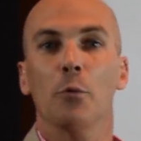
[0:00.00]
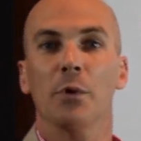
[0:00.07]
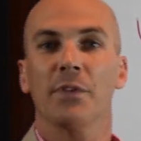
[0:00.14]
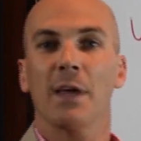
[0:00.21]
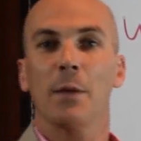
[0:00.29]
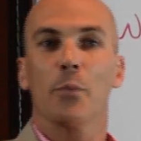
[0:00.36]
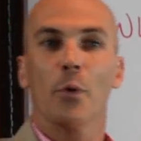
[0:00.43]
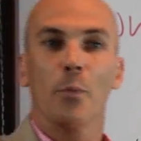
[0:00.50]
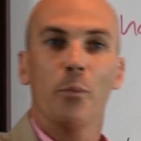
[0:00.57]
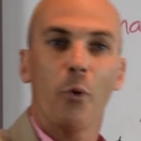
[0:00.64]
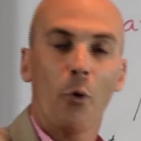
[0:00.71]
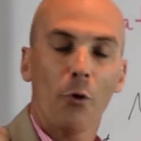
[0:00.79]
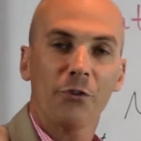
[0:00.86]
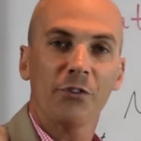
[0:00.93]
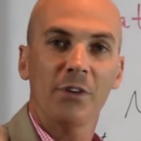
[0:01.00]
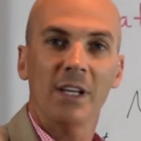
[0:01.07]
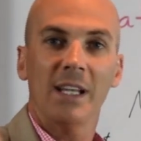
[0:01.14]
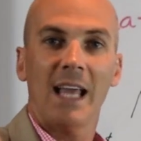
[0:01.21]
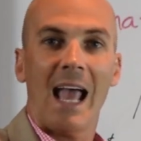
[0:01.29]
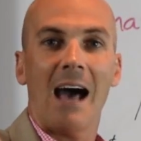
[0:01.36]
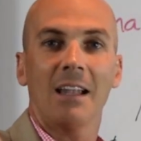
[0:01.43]
with a
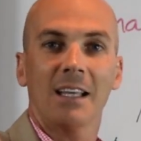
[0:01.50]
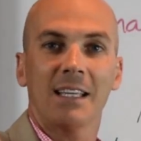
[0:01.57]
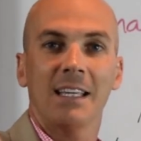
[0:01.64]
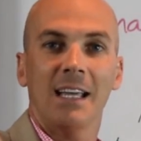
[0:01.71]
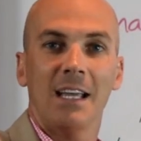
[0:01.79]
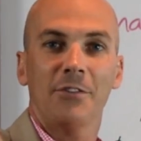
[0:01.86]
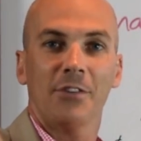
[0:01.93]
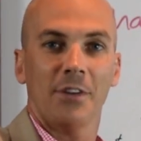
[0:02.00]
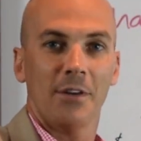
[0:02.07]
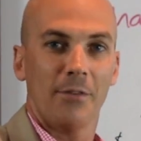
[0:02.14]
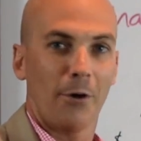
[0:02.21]
proportionate allocation